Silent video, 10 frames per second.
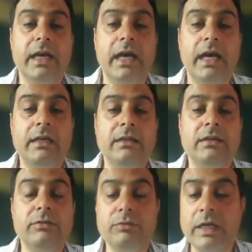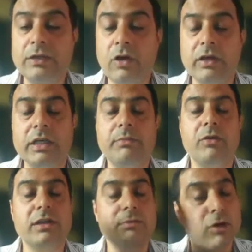And when talking
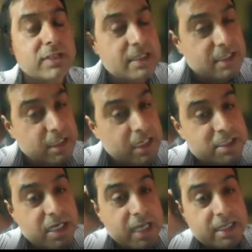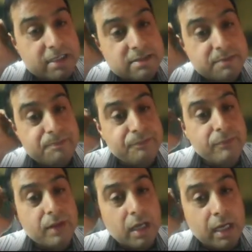about remote sensing and GIS,
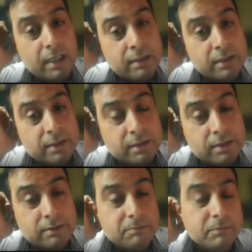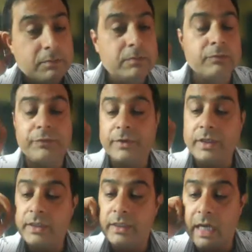and
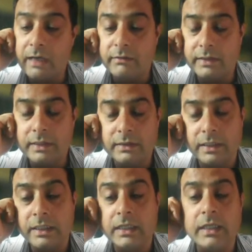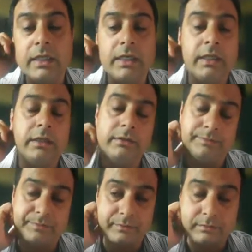we have in
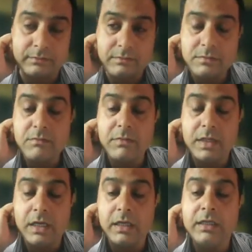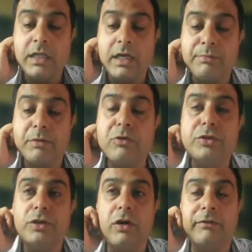the
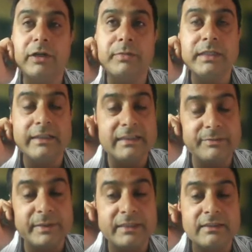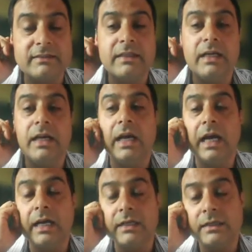promotion of urban green spaces,
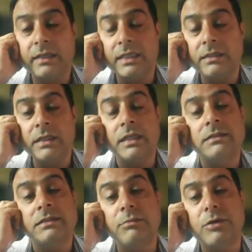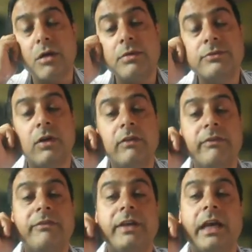and in some problem
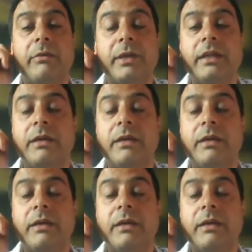solving, we have been